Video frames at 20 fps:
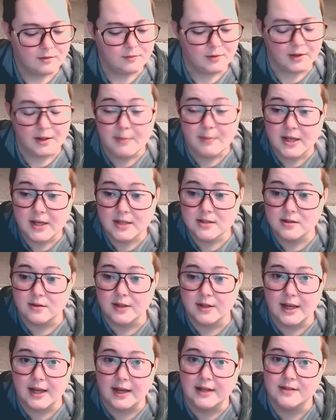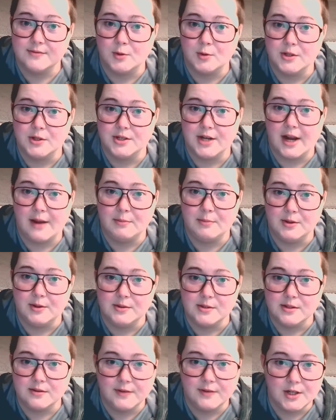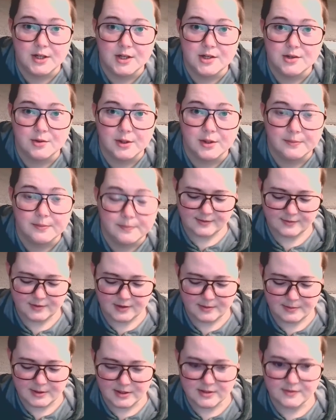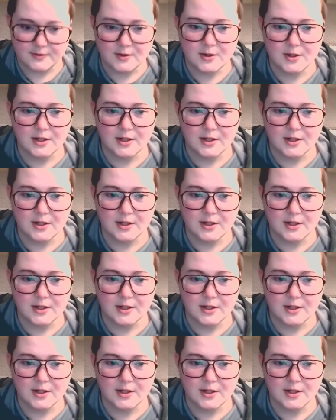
Philippians only has 4 chapters. It's very short. Philippians 4,